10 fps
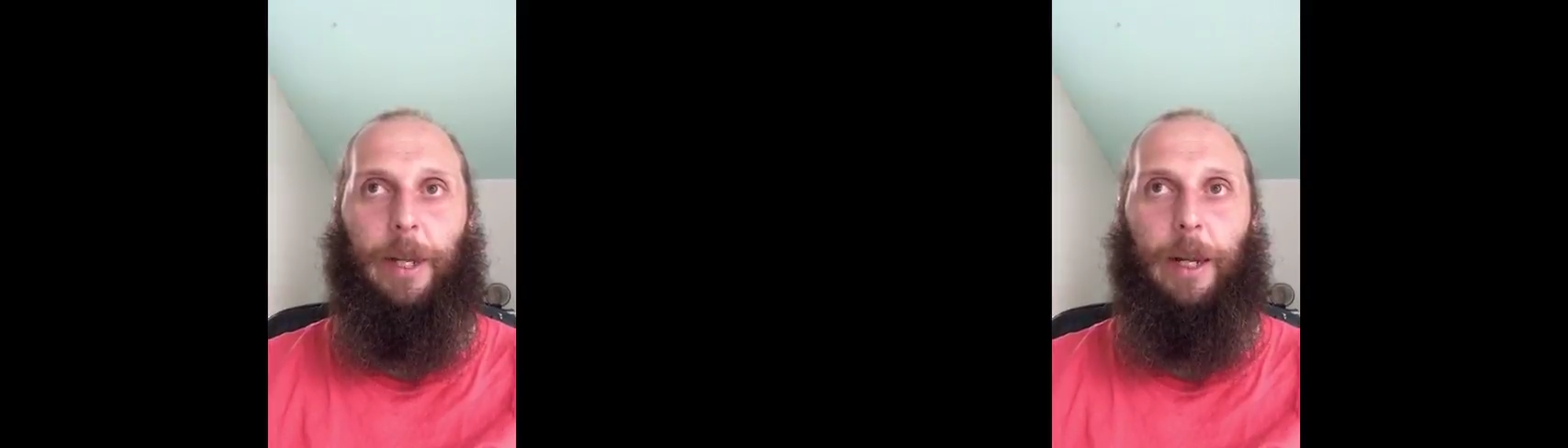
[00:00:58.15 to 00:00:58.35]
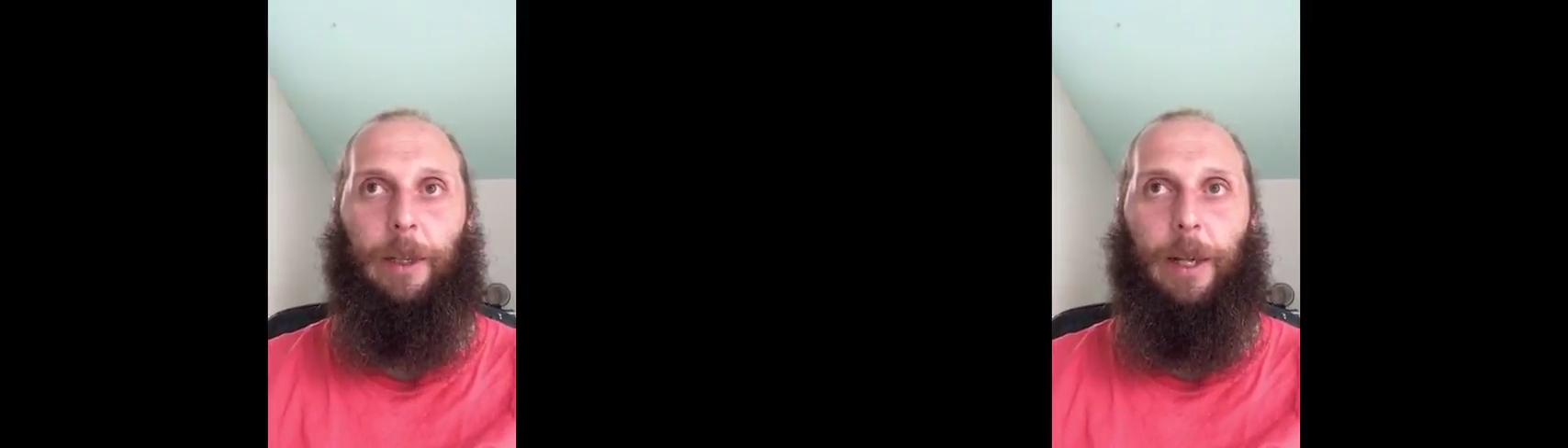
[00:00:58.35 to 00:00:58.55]

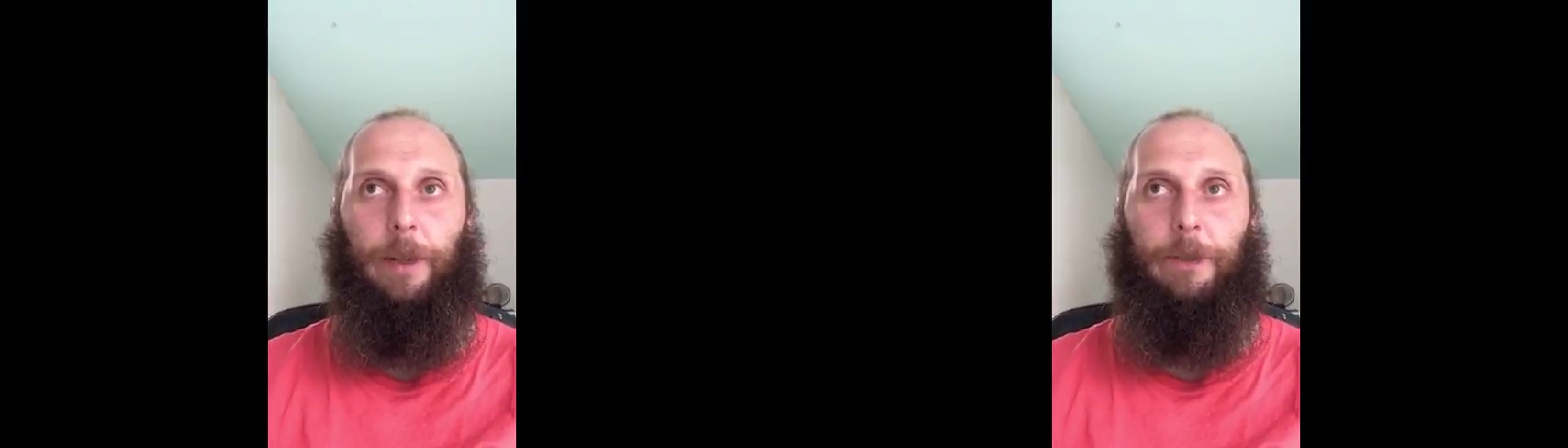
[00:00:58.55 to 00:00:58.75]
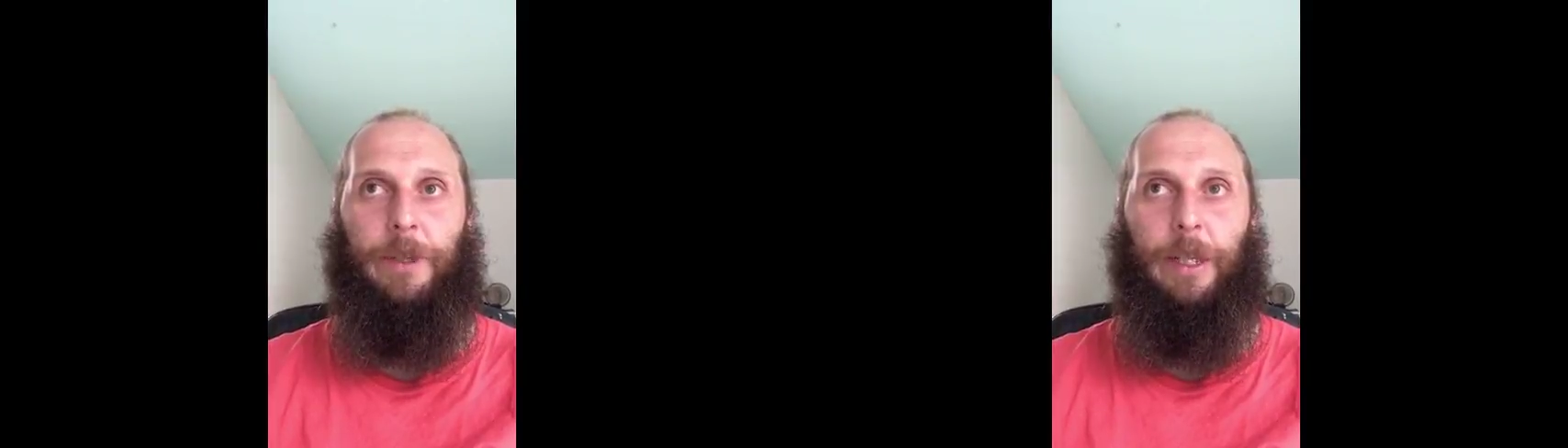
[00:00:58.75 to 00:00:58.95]
our
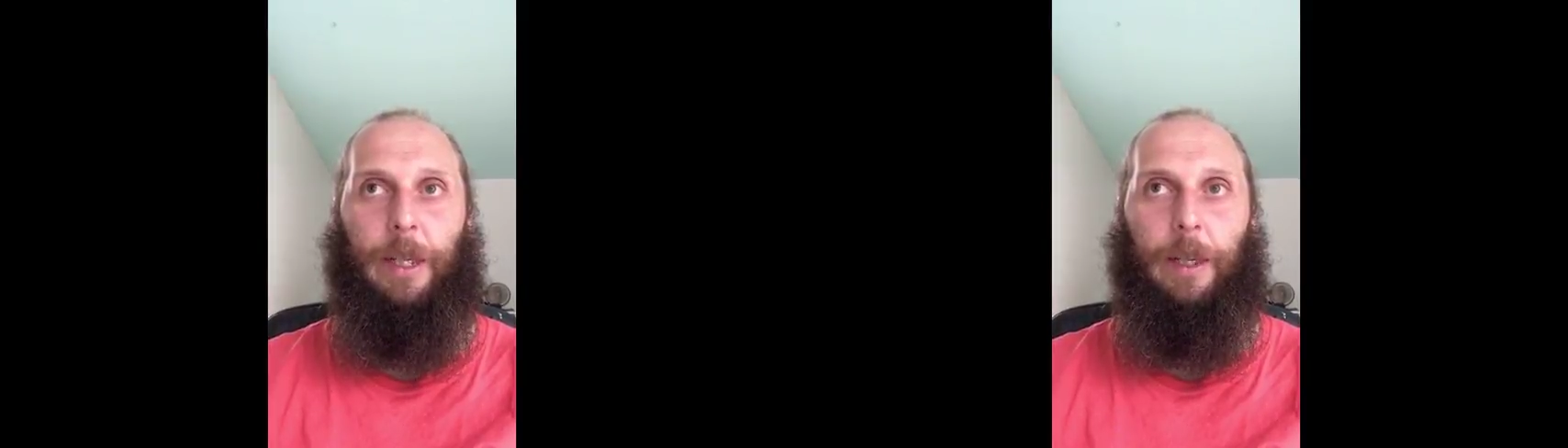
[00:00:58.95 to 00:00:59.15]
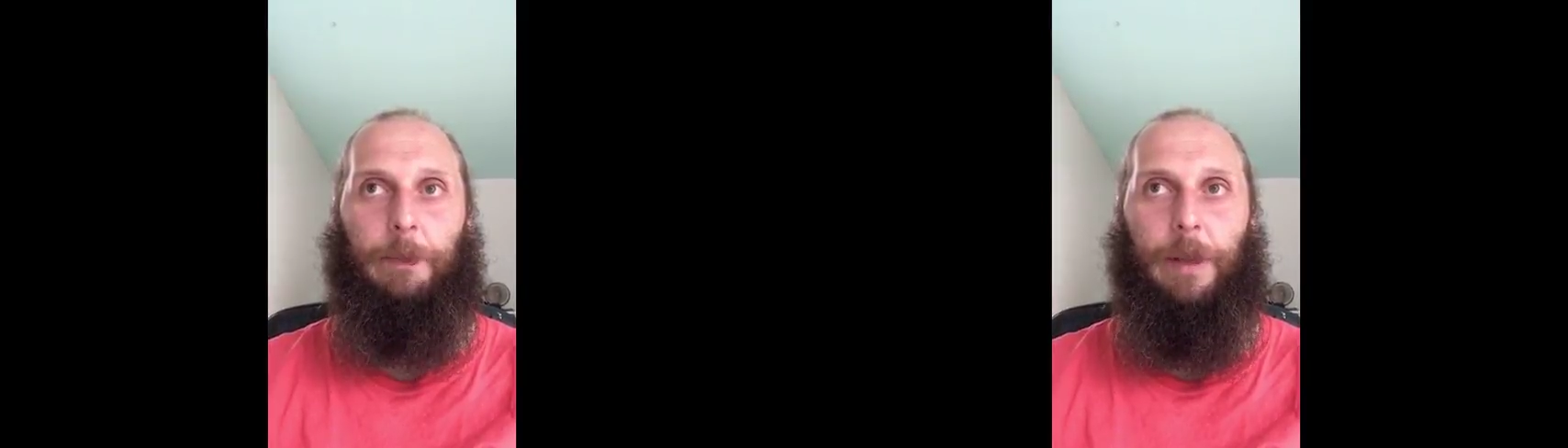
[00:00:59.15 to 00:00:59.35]
loves to
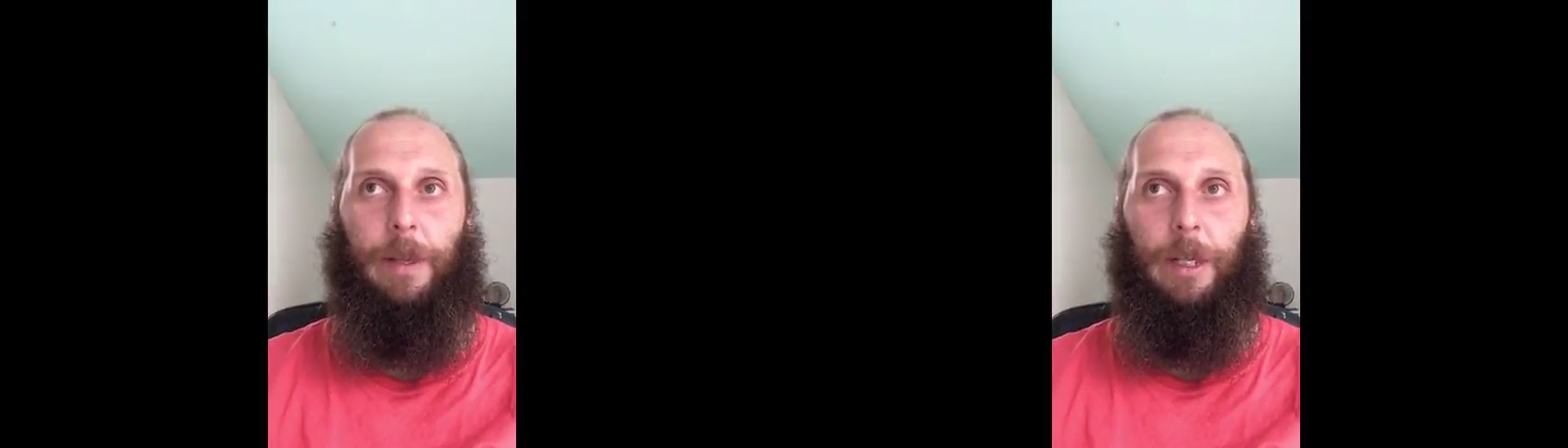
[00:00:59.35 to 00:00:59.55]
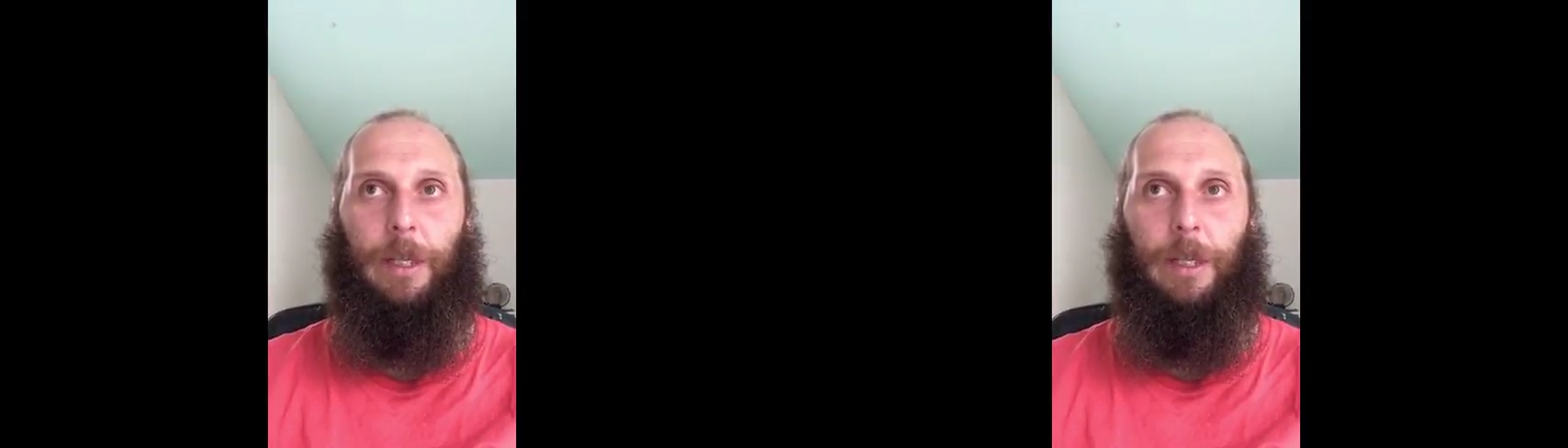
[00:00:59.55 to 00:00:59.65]
him in this